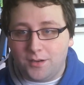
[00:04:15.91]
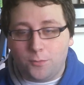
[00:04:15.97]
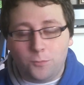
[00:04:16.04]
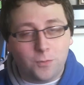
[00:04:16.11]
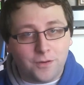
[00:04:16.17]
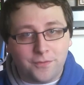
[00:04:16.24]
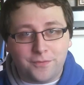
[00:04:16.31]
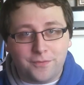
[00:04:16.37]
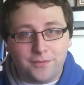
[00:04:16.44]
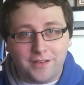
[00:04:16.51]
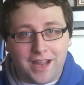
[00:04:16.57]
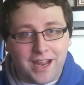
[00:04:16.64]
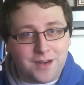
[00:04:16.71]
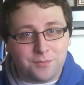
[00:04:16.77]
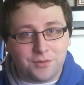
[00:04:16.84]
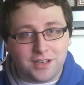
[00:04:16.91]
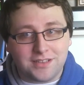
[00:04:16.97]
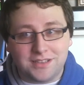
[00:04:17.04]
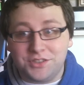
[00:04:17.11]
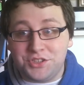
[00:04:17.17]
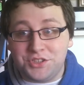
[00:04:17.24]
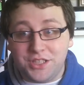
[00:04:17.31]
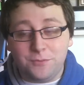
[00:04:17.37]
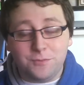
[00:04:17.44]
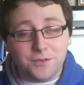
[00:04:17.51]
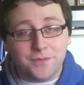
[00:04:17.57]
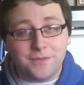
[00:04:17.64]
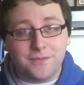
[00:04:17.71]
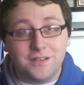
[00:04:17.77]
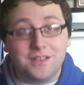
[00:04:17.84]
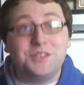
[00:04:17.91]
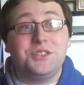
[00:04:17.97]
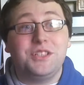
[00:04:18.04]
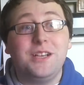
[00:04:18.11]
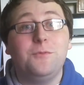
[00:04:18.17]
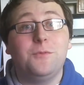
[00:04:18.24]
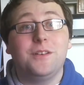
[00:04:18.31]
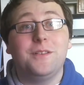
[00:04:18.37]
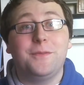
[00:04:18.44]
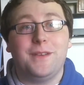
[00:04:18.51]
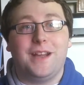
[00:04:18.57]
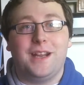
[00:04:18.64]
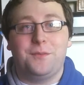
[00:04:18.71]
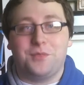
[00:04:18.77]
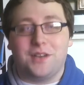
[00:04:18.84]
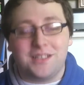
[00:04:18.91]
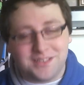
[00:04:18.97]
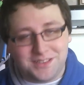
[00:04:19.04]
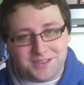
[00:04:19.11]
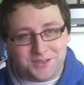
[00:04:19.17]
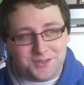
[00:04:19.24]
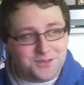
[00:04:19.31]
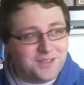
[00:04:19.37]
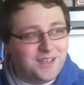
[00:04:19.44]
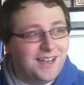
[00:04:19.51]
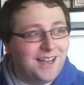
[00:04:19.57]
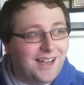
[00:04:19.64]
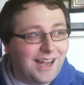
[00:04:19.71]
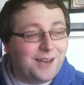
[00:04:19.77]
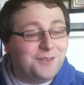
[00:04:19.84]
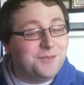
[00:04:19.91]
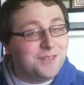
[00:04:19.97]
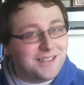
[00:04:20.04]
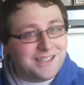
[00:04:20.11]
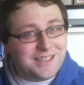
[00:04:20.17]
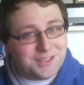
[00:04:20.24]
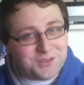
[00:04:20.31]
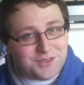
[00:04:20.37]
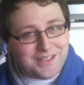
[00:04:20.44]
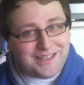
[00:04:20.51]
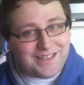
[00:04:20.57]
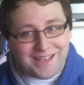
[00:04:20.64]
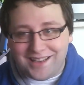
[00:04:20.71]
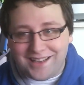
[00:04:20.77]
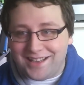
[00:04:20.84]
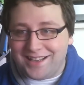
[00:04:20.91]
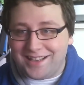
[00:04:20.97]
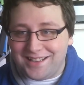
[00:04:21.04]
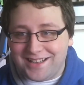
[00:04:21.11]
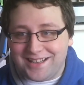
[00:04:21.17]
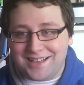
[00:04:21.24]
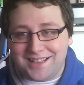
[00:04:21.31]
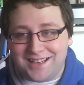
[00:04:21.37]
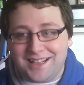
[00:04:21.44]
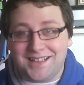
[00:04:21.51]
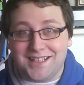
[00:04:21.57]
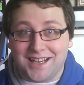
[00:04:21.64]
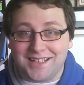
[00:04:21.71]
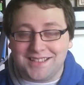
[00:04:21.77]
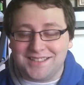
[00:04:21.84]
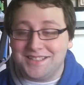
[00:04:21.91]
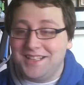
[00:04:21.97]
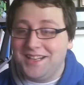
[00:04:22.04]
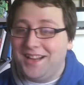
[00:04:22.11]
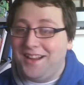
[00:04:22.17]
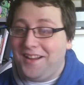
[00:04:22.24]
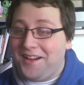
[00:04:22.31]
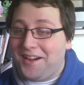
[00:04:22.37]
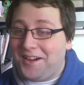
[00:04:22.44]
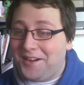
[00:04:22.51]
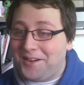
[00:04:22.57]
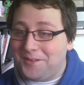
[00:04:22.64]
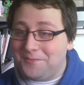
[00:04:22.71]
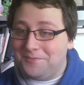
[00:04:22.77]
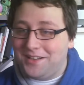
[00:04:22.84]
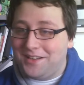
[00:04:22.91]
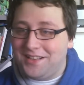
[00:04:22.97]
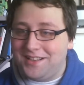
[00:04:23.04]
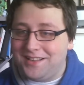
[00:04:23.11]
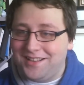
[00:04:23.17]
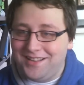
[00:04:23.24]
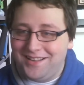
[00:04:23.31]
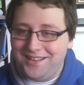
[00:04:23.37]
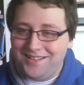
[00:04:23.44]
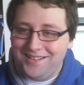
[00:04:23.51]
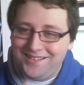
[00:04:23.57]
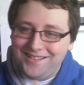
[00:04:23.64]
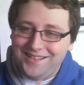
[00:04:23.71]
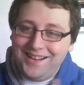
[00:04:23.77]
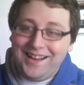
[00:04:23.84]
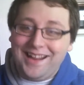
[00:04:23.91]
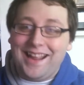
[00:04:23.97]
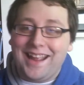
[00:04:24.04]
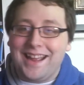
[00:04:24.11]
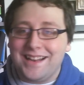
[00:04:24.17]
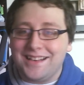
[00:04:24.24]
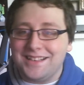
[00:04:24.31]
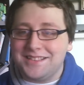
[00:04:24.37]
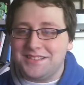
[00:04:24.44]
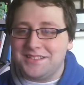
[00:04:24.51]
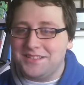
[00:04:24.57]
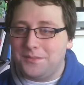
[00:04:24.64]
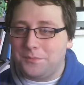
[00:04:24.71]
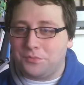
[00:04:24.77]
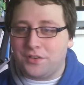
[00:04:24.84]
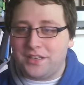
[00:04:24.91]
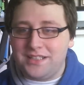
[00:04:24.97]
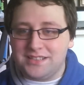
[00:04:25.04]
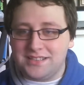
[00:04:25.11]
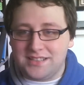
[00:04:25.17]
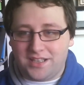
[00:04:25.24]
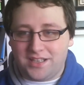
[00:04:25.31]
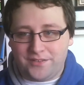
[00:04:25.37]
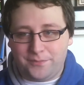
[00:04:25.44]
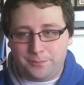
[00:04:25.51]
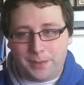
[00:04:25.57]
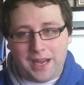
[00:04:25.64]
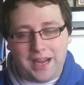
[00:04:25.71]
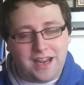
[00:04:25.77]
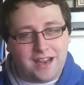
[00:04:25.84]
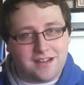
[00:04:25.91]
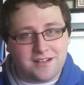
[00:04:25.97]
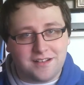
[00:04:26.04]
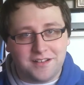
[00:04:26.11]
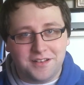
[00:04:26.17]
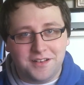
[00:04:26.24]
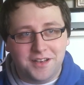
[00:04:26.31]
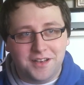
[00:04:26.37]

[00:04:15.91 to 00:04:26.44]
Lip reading: Wolf and she wolf and prostitute. I really enjoyed that, like a lot. Um, and priest of Pan.